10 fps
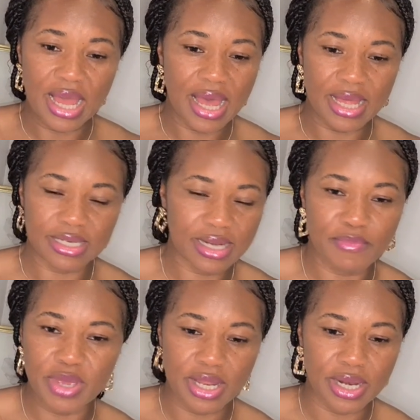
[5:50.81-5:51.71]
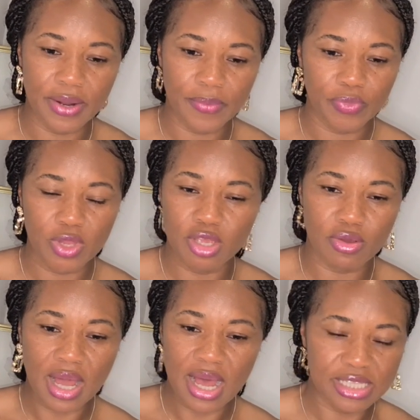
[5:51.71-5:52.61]
And I mean,
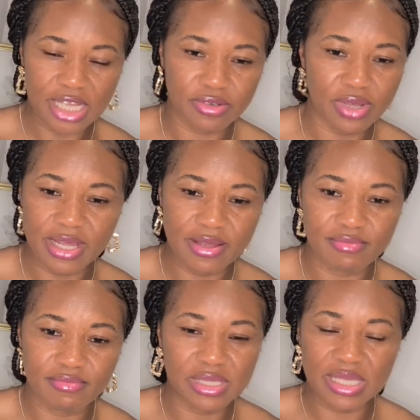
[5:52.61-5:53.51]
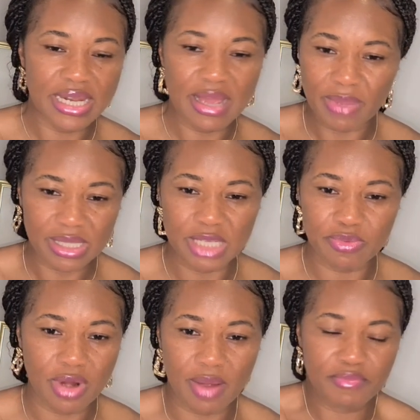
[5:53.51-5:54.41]
you can't actually study a master's
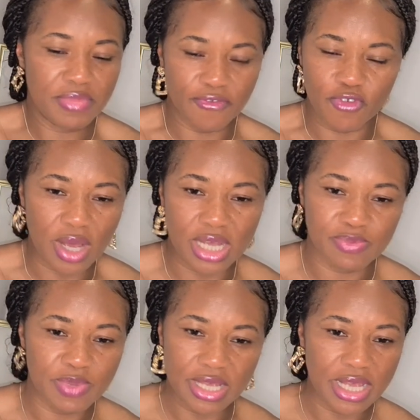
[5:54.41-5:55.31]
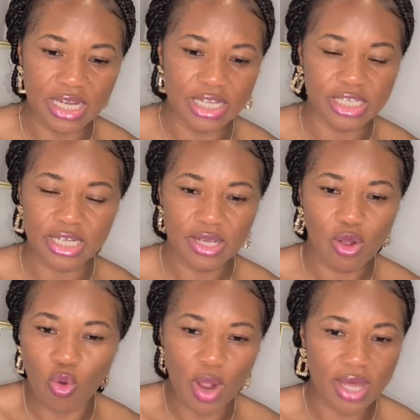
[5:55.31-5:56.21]
program if you can't speak English
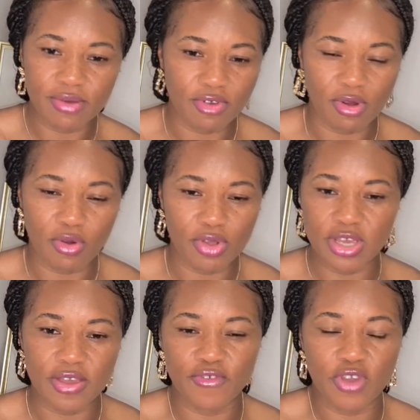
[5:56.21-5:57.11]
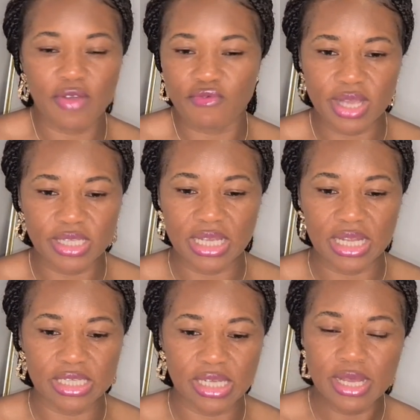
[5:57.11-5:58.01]
or if you can write
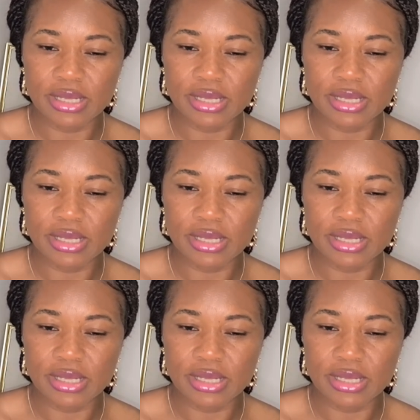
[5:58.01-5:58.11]
English.